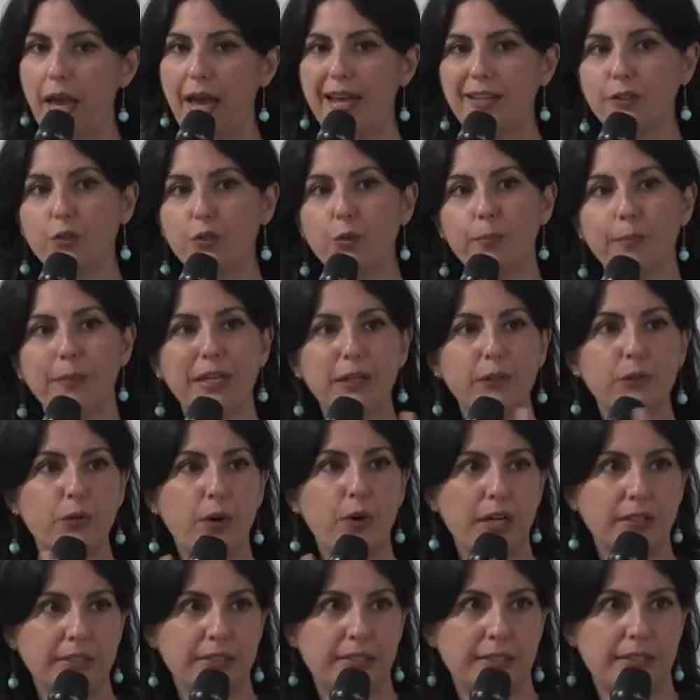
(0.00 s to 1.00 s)
and to be
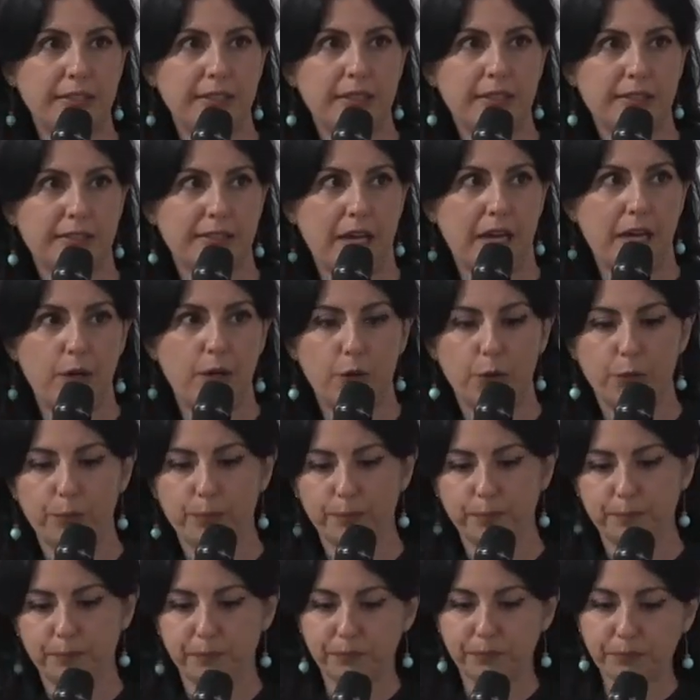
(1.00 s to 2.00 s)
granted
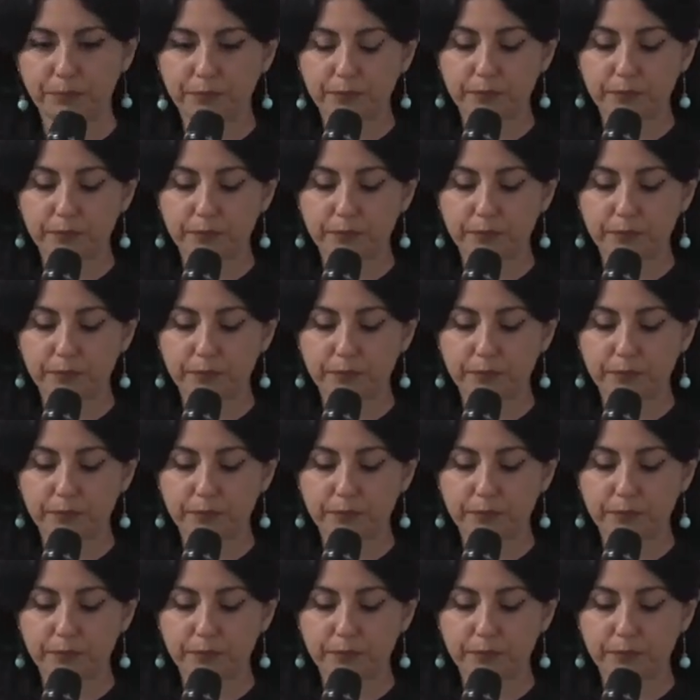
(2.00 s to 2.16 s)
asylum.